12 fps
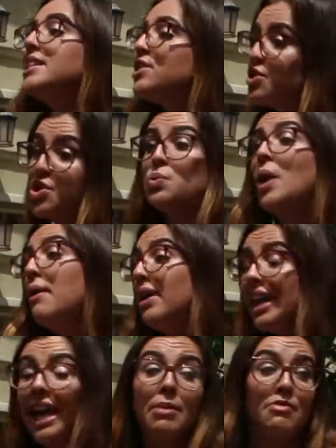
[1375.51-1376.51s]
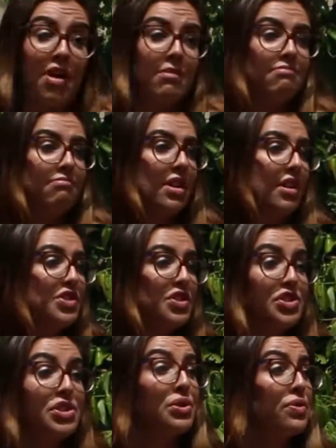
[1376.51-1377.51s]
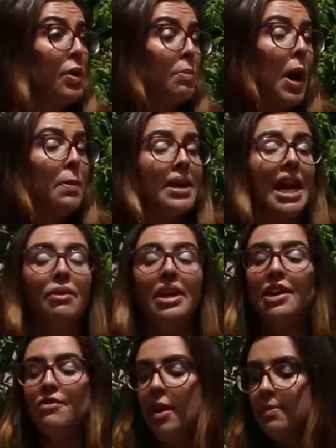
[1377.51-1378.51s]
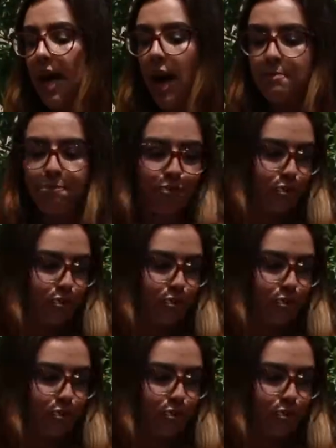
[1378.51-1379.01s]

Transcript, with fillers: This is just where it came from. So just grew in popularity from there.